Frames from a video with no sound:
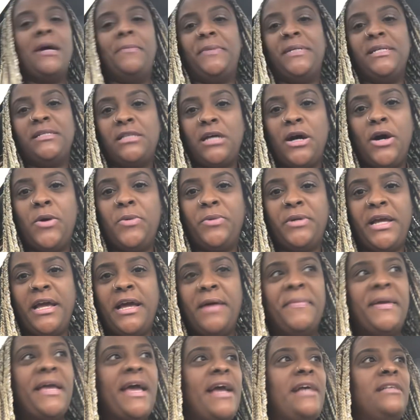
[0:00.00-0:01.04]
up this whole
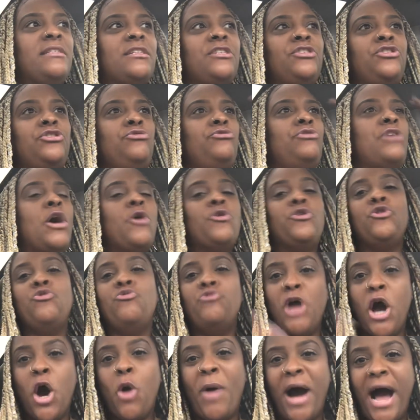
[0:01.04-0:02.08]
damn case because you
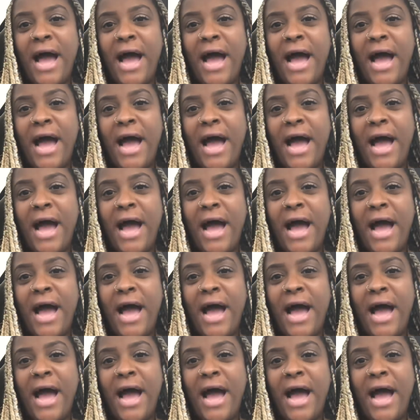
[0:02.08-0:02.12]
know